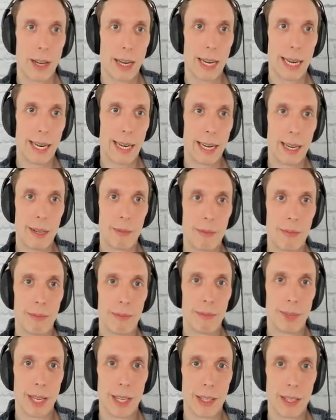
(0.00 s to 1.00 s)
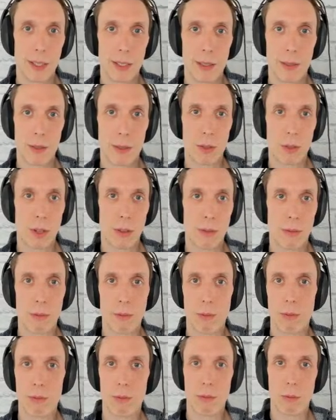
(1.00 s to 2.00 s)
as sort of
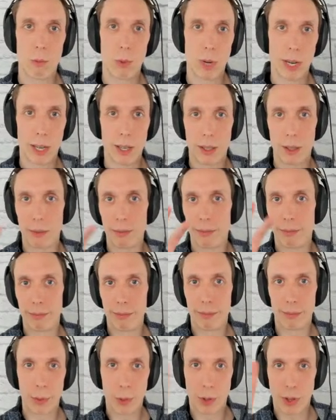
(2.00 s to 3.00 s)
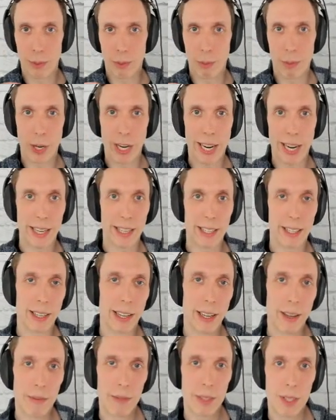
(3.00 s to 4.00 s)
where sort of the brand
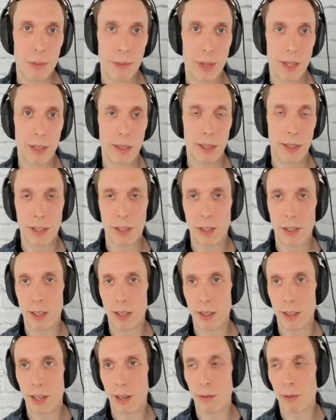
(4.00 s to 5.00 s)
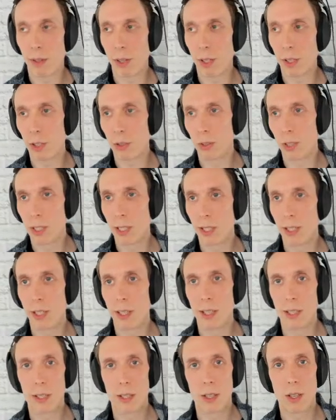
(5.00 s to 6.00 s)
lives. But the other thing that I've launched
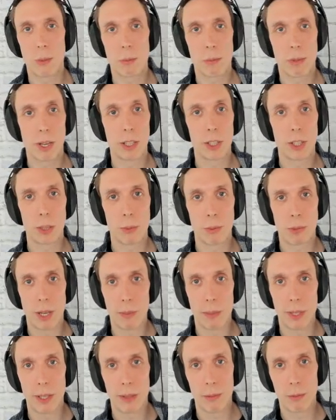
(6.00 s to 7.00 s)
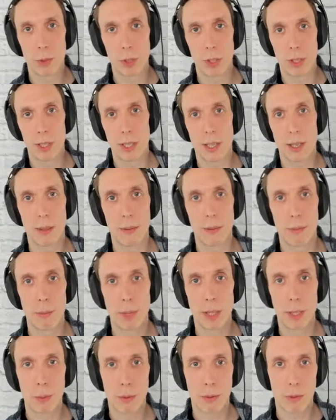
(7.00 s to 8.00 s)
recently is called Project Mamba, which is a
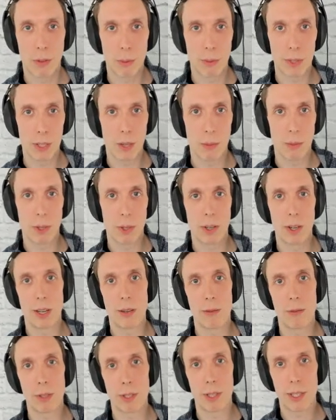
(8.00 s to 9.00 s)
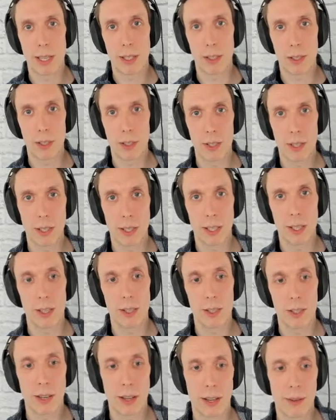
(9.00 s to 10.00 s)
mental performance community for sellers and
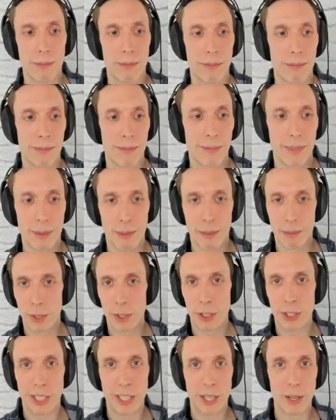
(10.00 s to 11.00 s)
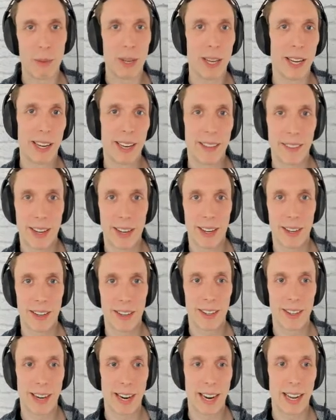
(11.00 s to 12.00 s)
leaders. I appreciate you being in
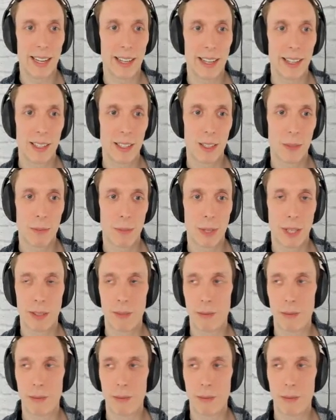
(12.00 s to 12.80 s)
there, Alex. But